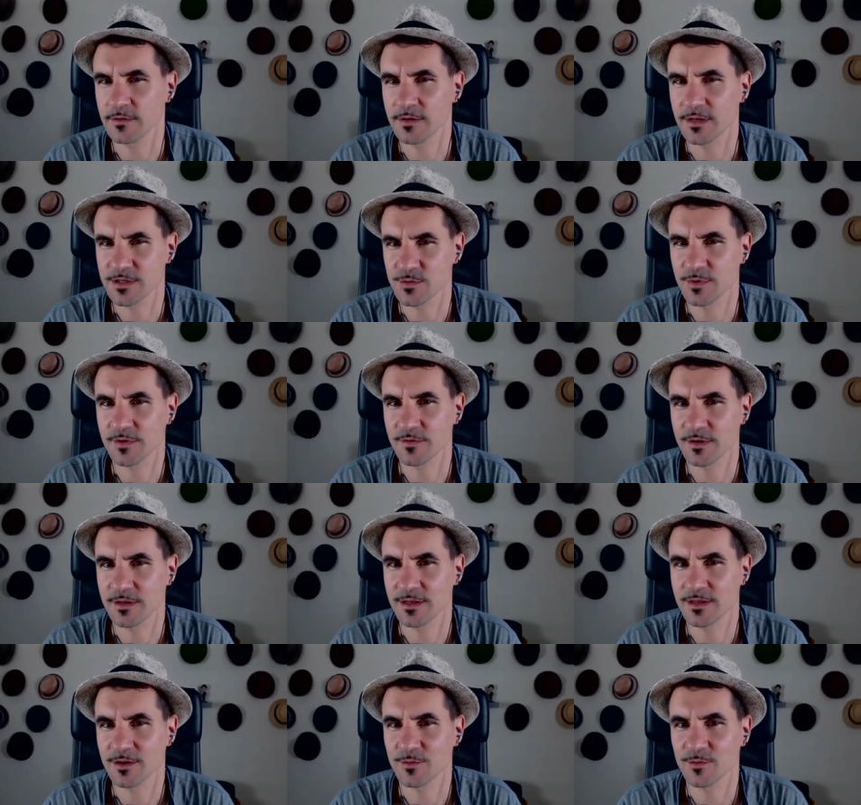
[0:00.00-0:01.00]
That's one thing
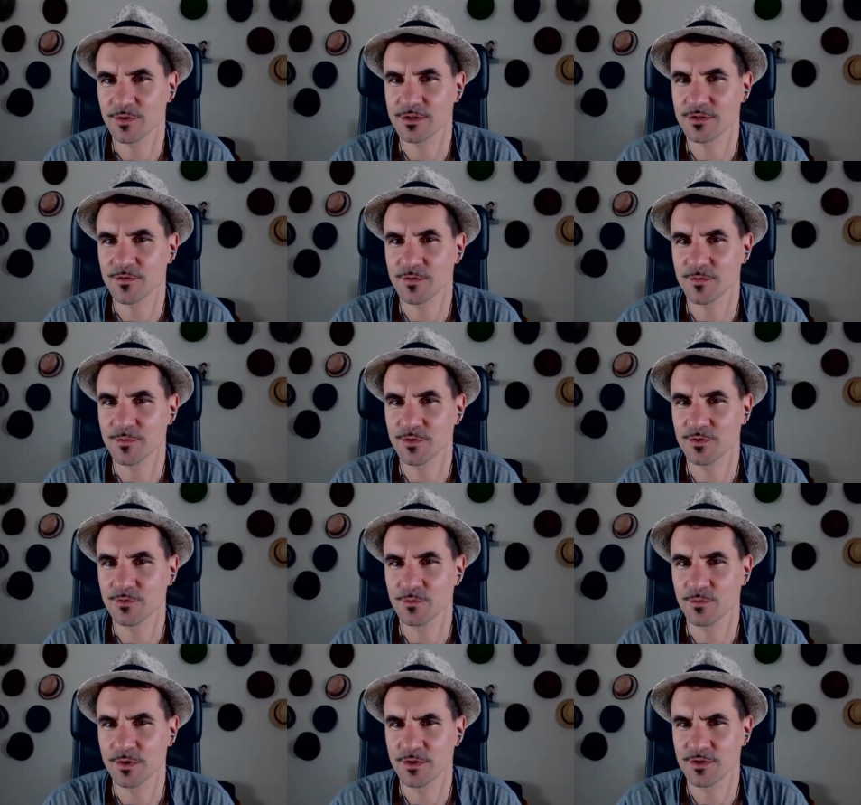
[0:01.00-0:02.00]
that I watched from you,
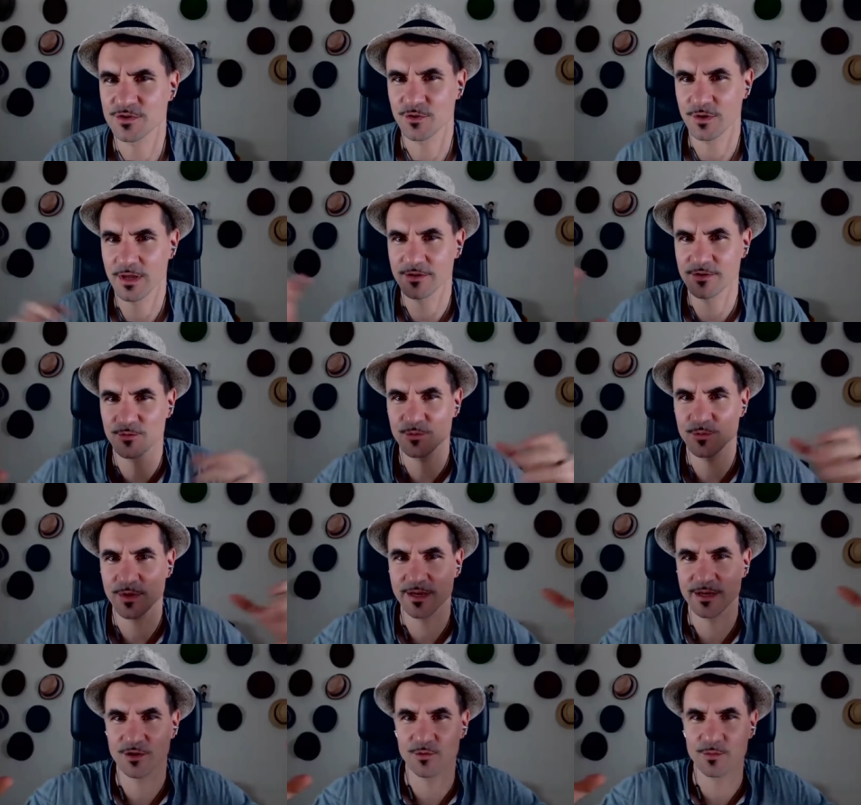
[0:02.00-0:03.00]
where you show like the
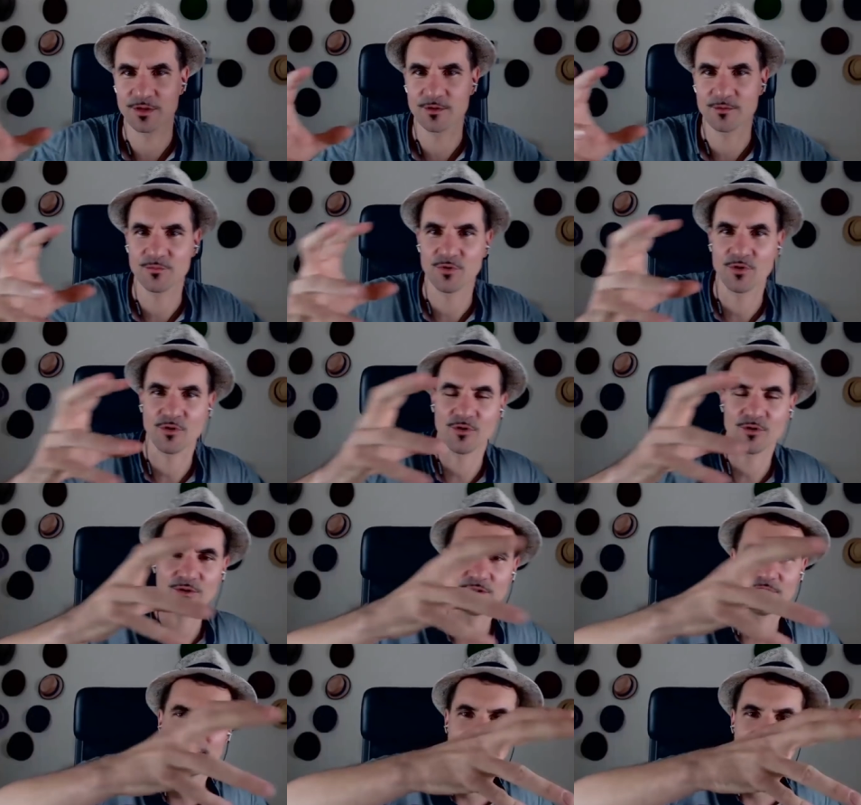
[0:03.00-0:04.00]
whale with a ball,